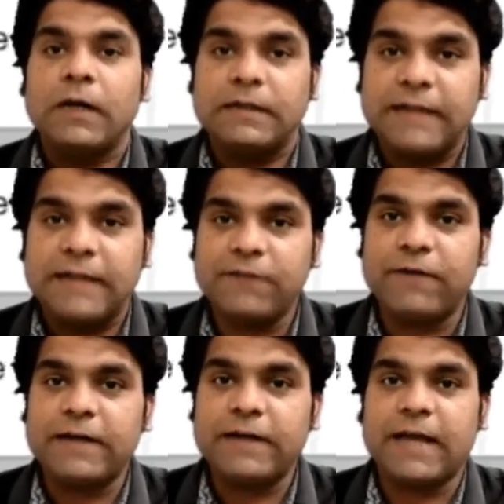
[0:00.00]
dead
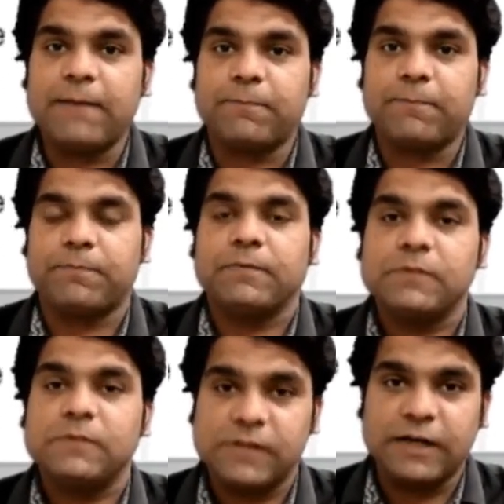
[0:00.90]
weight type
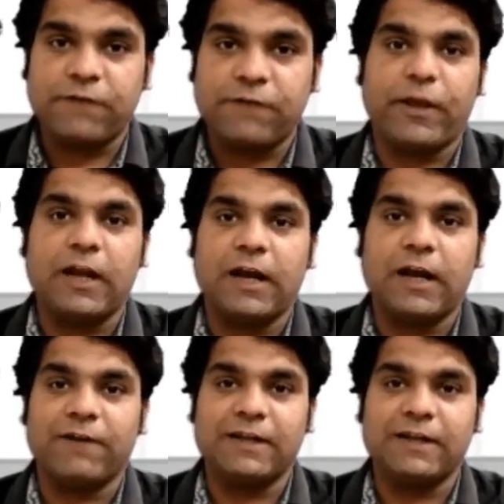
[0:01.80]
centrifugal governor,